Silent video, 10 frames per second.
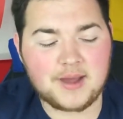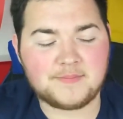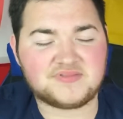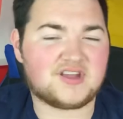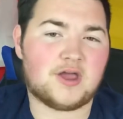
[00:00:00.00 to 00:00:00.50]

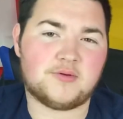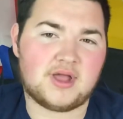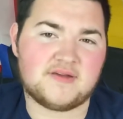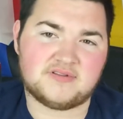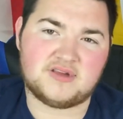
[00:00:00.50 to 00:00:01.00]
So
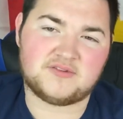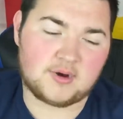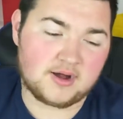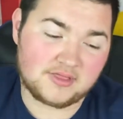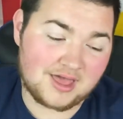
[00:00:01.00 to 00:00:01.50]
even if you
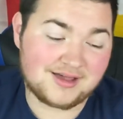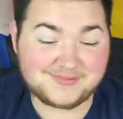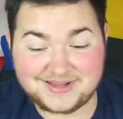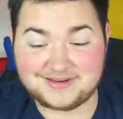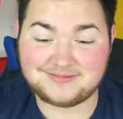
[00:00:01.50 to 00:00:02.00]
are there, I
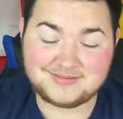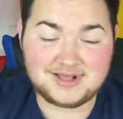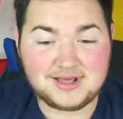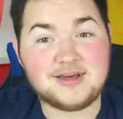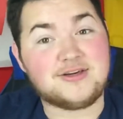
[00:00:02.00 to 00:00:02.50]
mean,
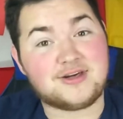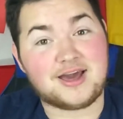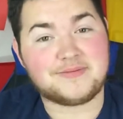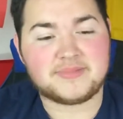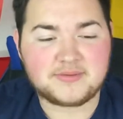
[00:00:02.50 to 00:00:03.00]

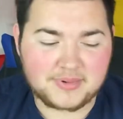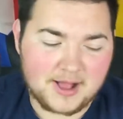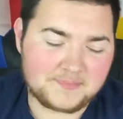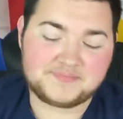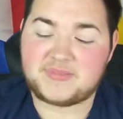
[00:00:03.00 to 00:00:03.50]
shame.
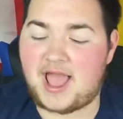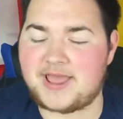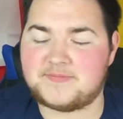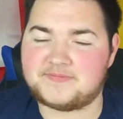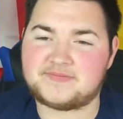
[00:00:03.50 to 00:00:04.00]
But hey,